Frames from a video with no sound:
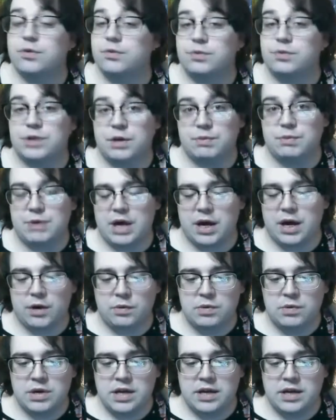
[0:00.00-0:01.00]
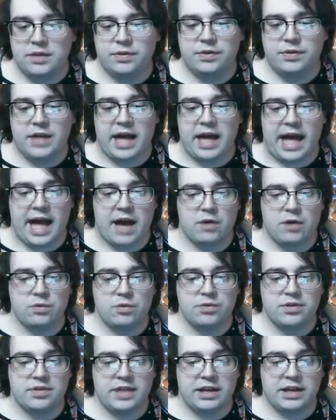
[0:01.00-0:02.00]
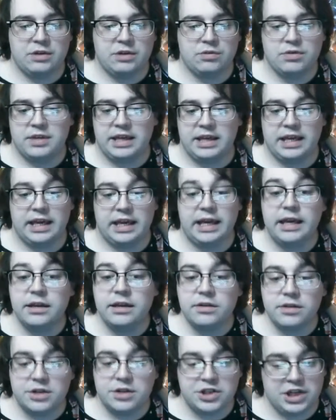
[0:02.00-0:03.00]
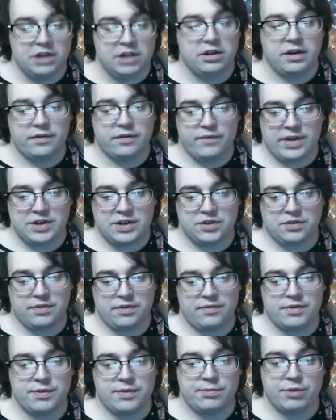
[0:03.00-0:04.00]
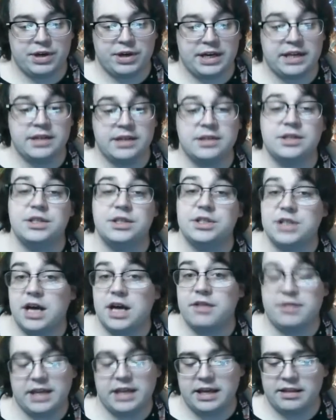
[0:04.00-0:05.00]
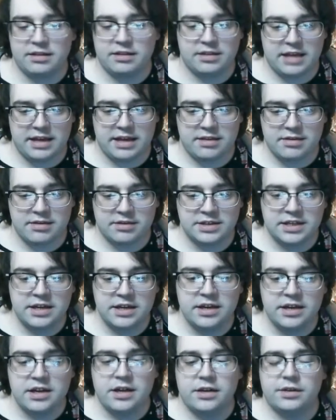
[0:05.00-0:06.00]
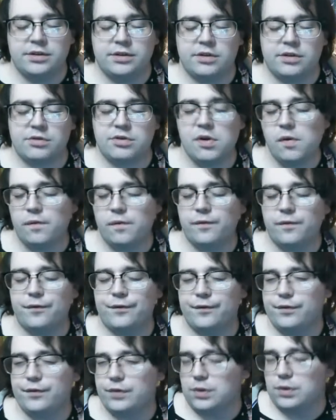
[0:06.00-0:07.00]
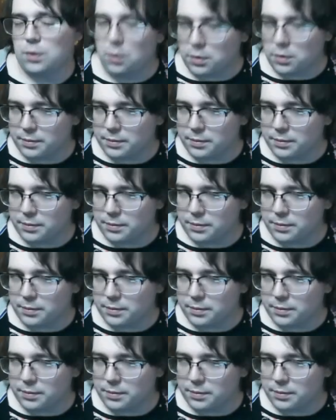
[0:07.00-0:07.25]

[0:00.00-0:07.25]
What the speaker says: who don't know, the house that you see in The Chilling Adventures of Sabrina does exist. There's no floor